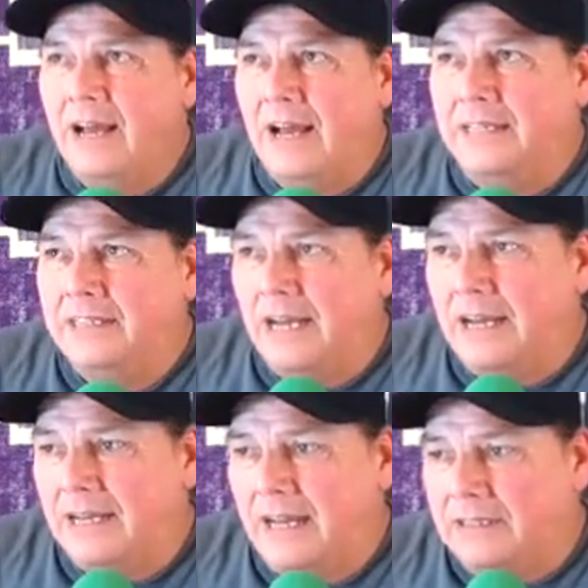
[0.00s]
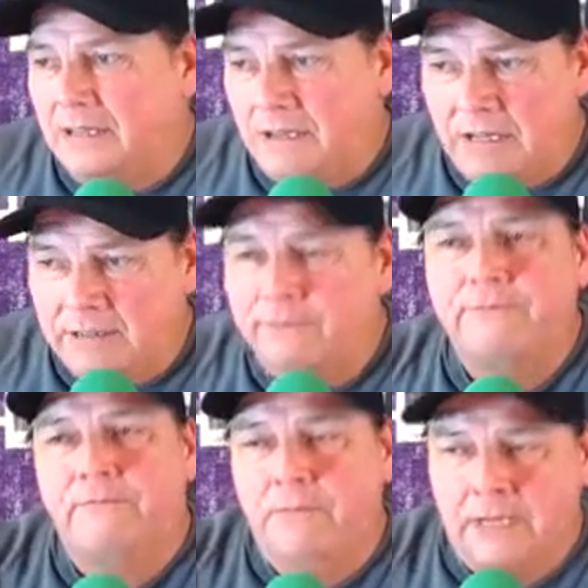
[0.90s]
the
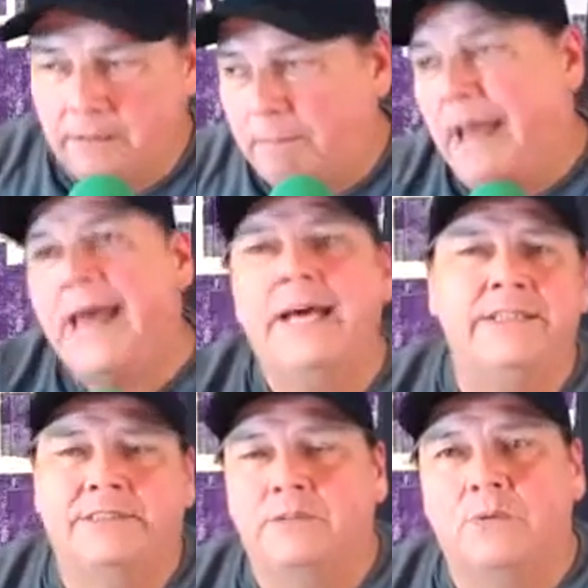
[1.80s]
paths